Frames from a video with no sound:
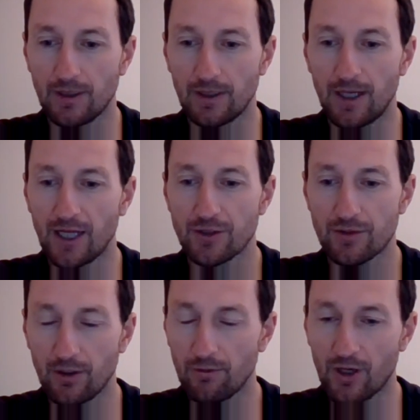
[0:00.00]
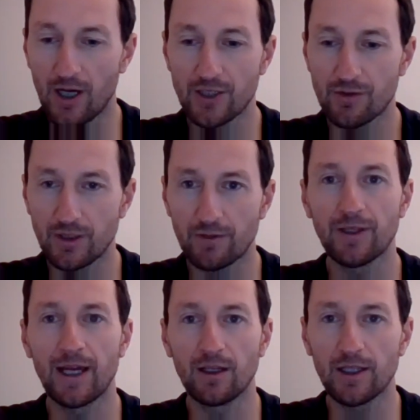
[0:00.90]
100 different
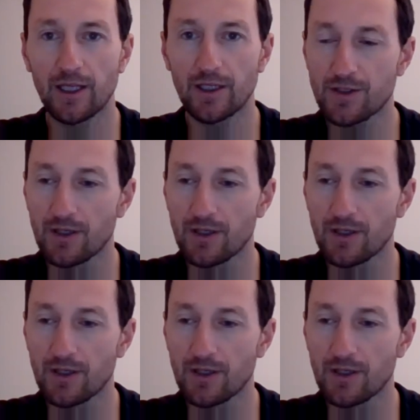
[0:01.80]
analytics,